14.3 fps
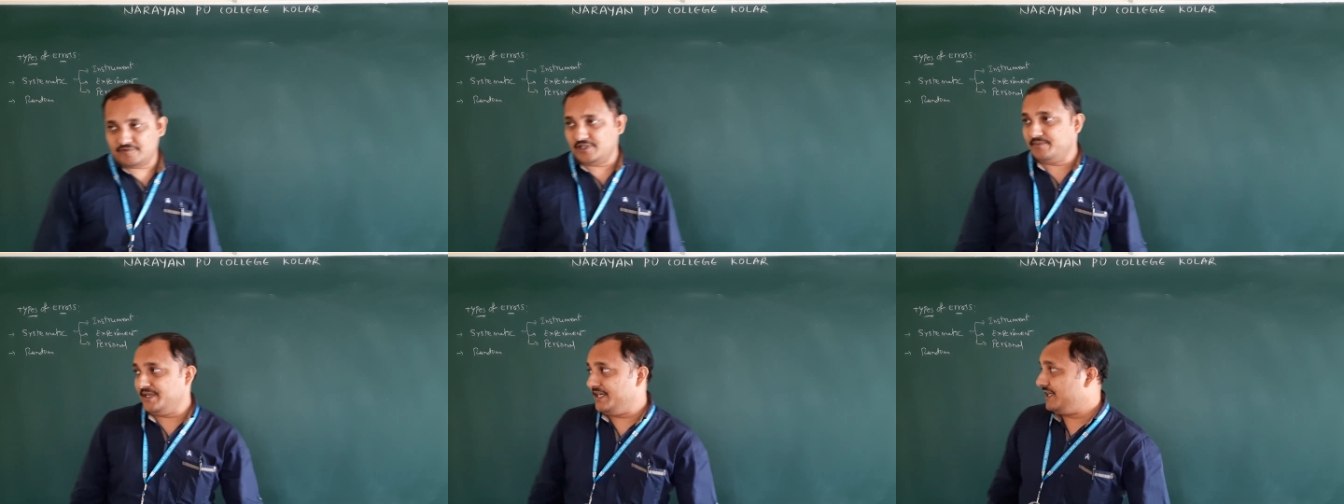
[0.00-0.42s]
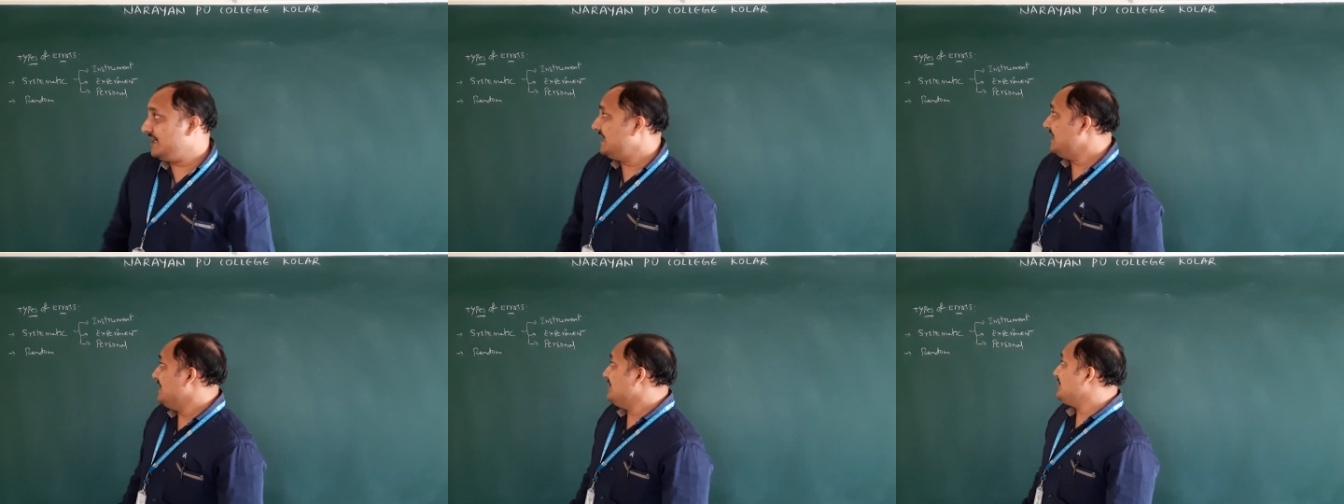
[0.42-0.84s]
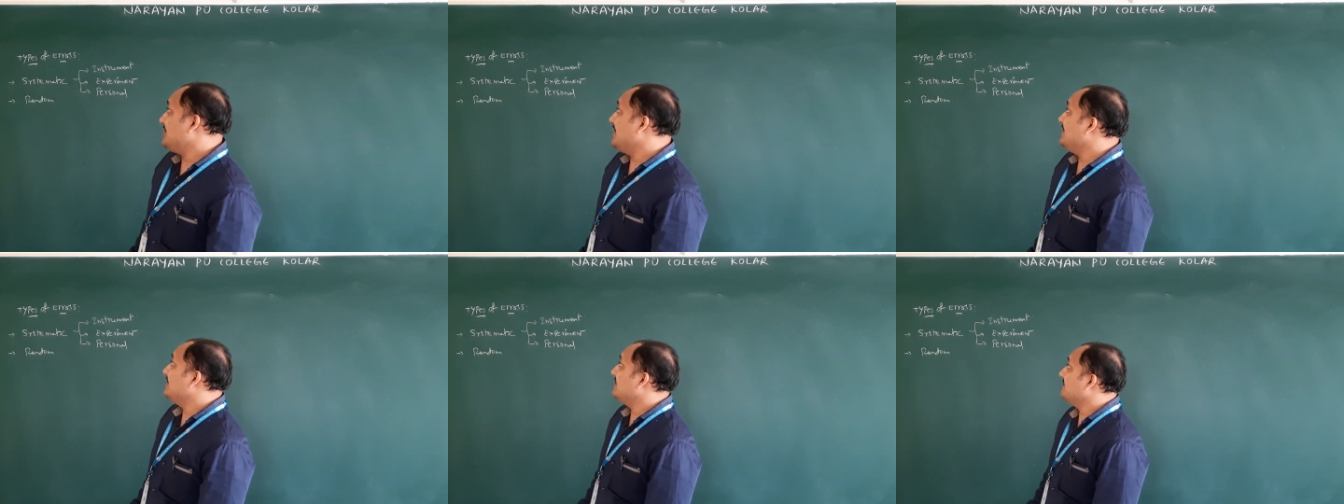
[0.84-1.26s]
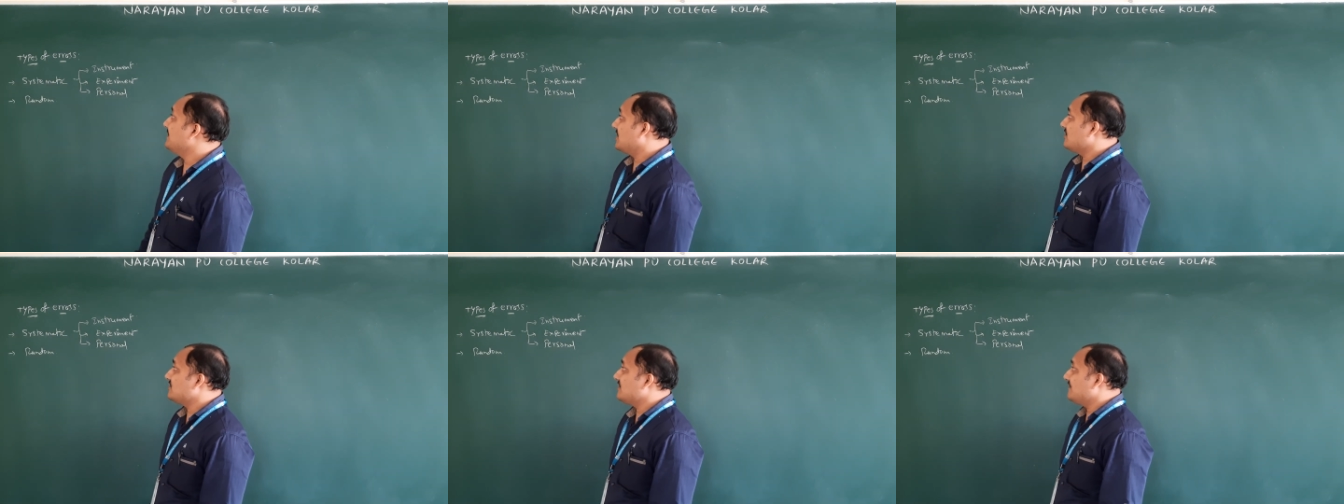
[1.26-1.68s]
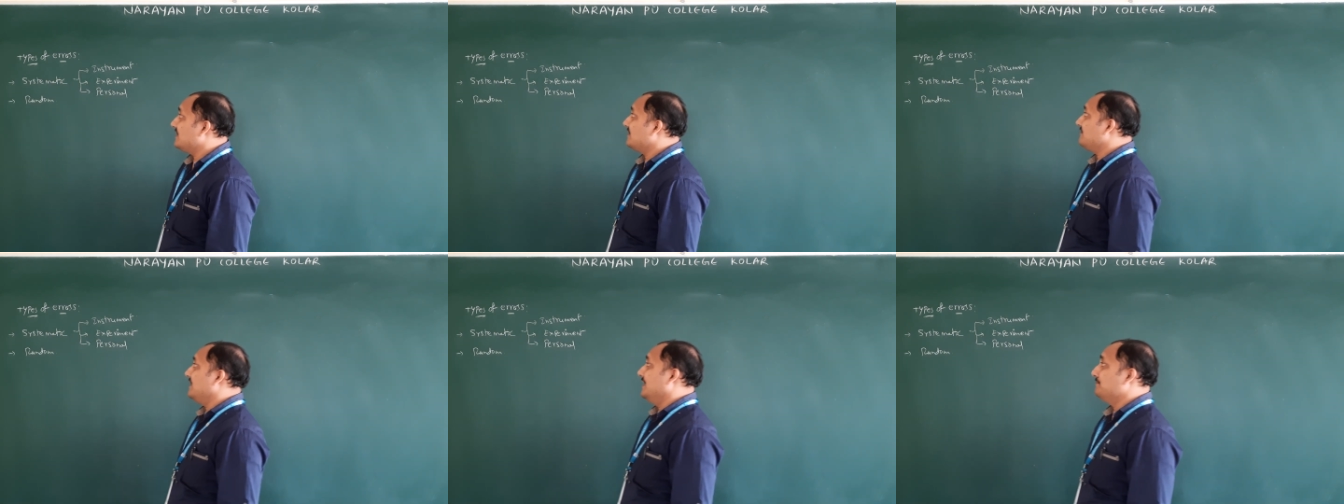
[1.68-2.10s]
will be changing because of
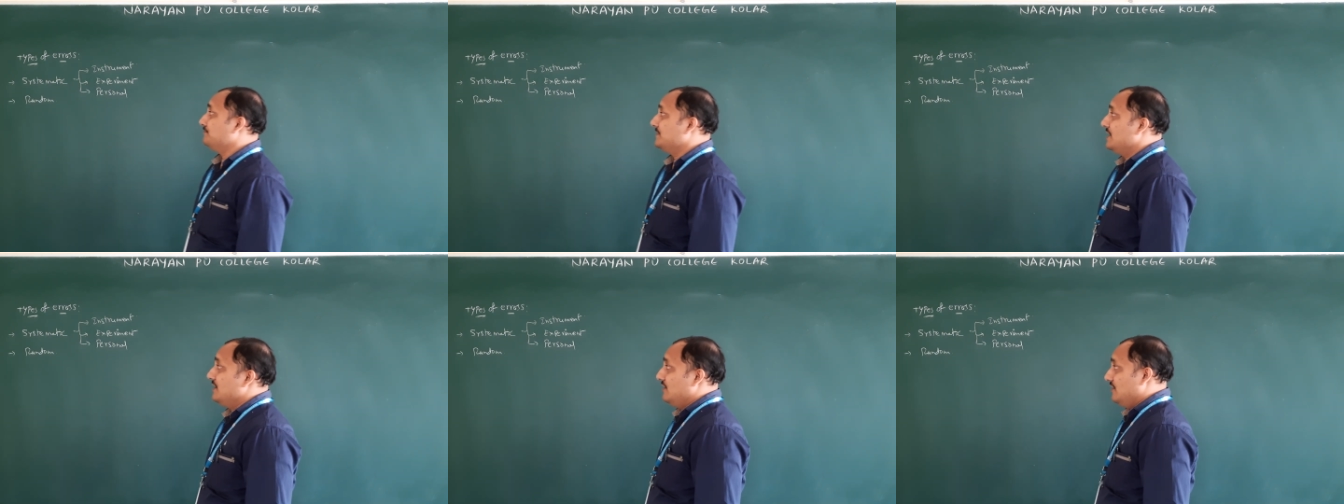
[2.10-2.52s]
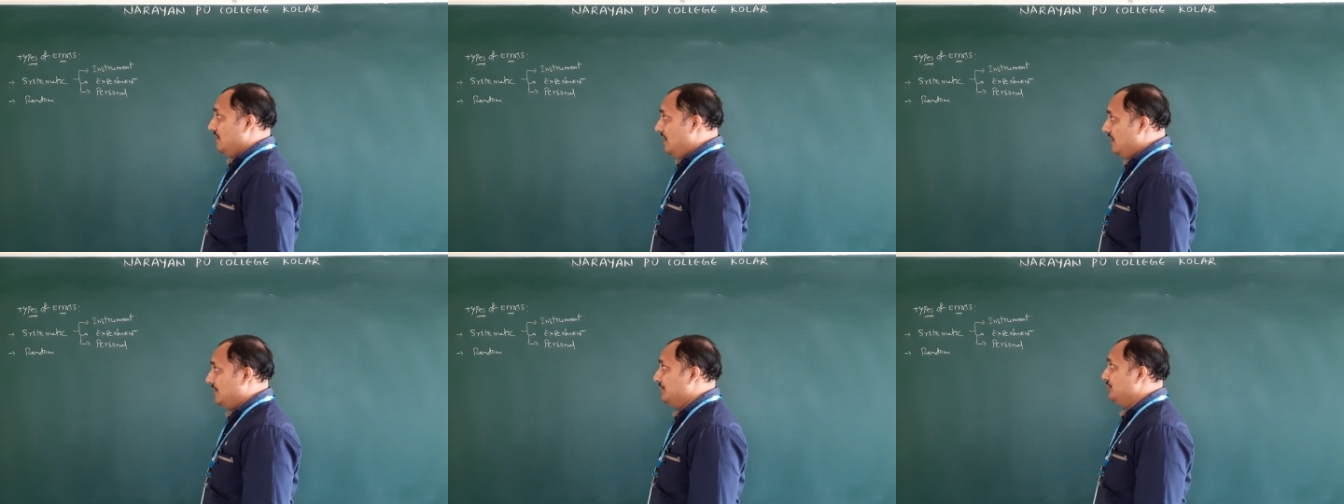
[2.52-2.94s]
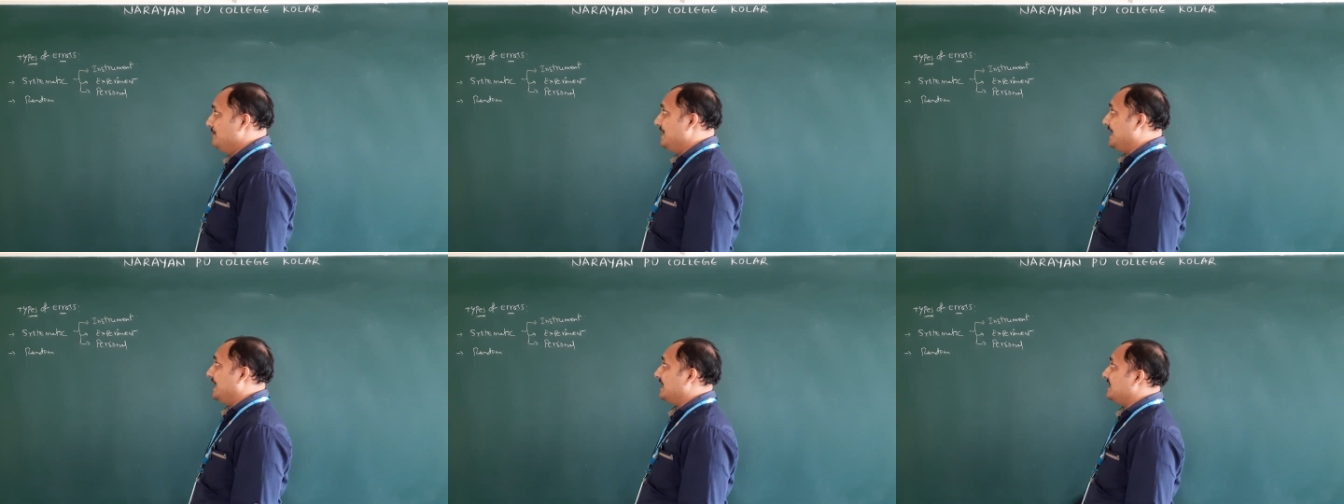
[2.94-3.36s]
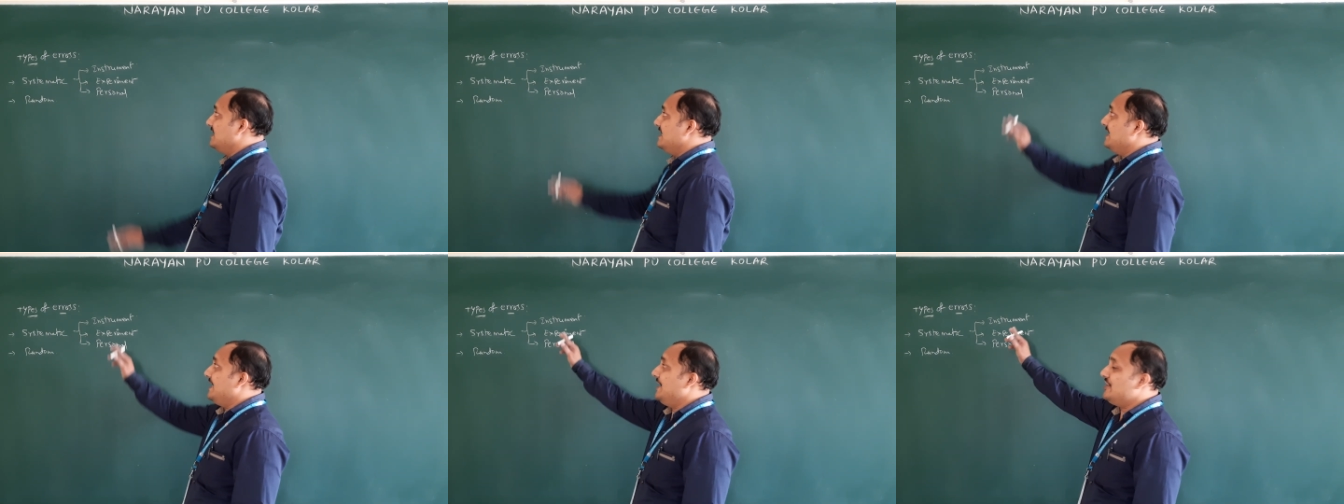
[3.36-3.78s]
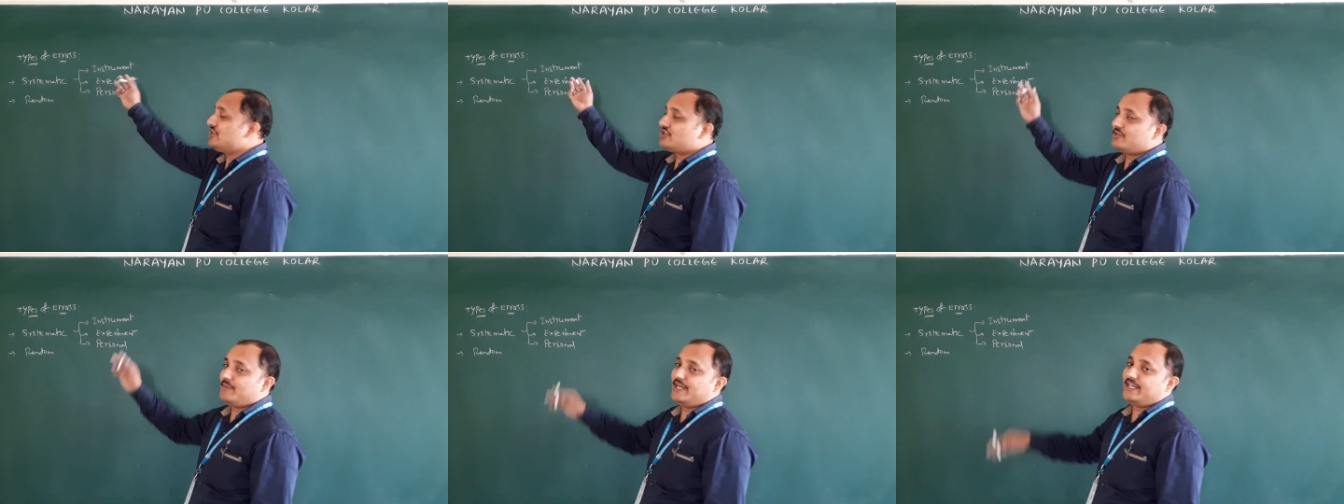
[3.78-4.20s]
that one human.
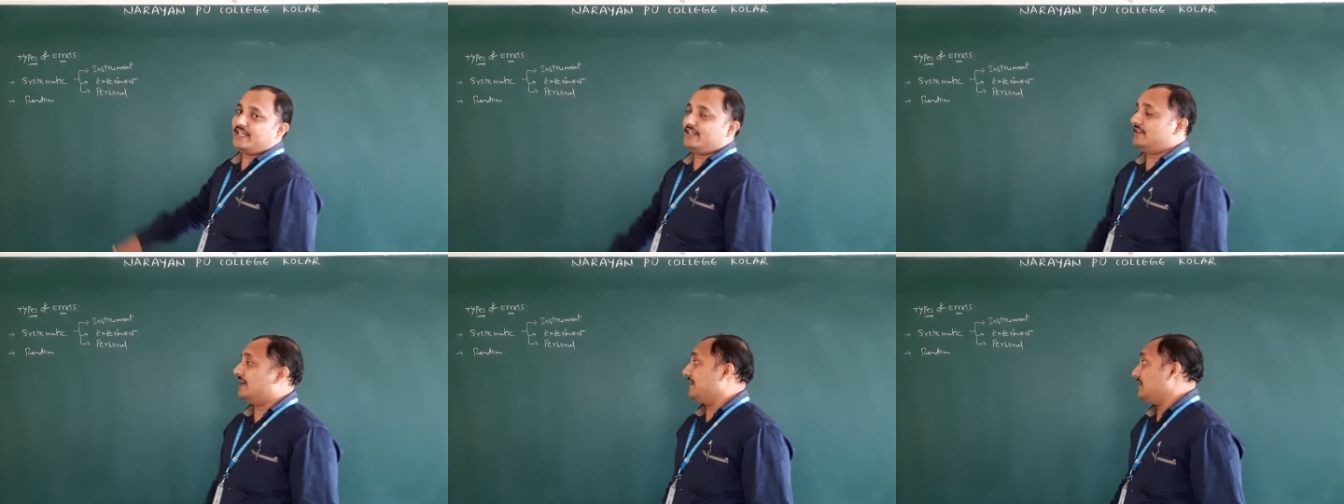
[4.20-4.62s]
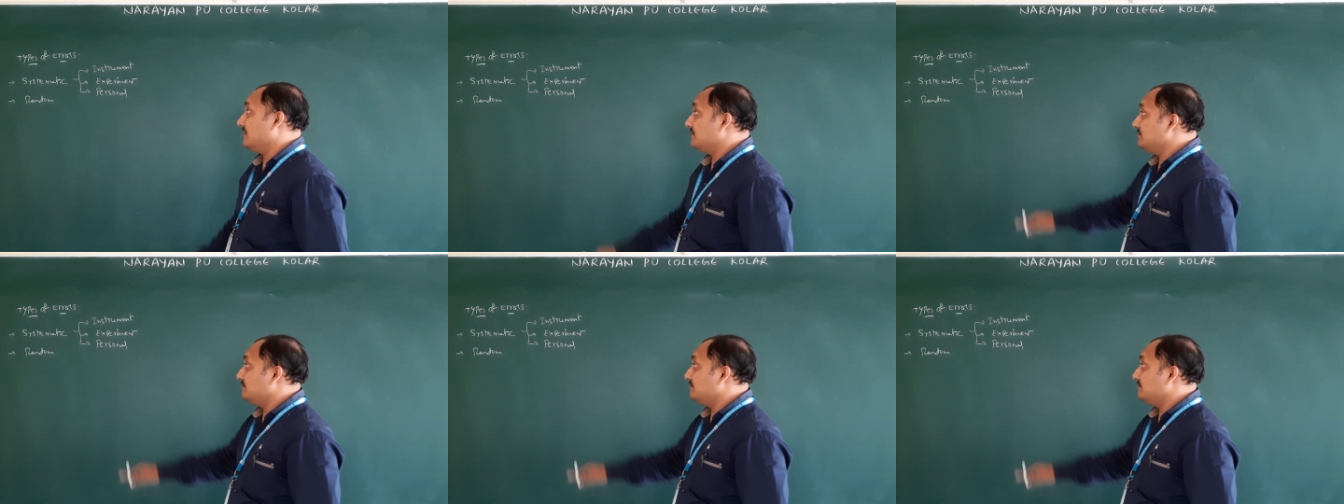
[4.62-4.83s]
Instrumental error.